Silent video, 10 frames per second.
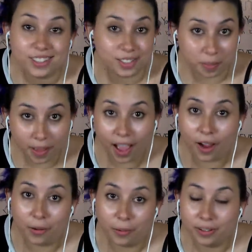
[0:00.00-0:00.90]

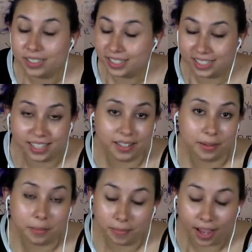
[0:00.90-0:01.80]
somehow she's
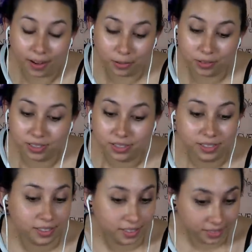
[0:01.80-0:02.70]
getting him out.
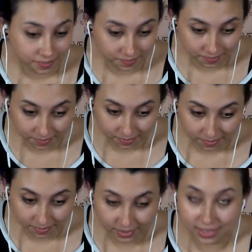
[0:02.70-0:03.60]

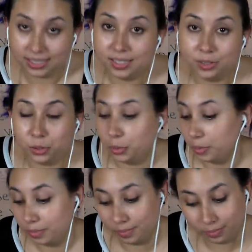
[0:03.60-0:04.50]
Season 2,
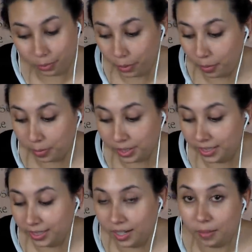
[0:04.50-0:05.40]

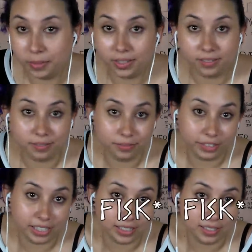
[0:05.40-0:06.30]
probably coming.
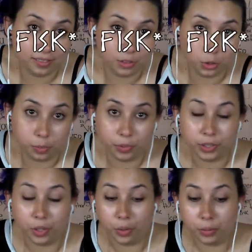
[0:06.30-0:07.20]
Fix
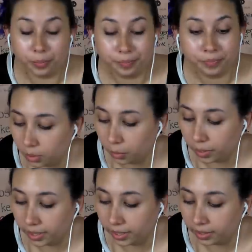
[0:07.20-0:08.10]
2.0.
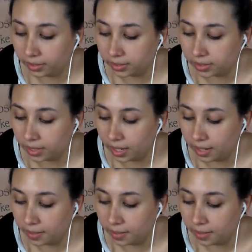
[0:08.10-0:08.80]
What else?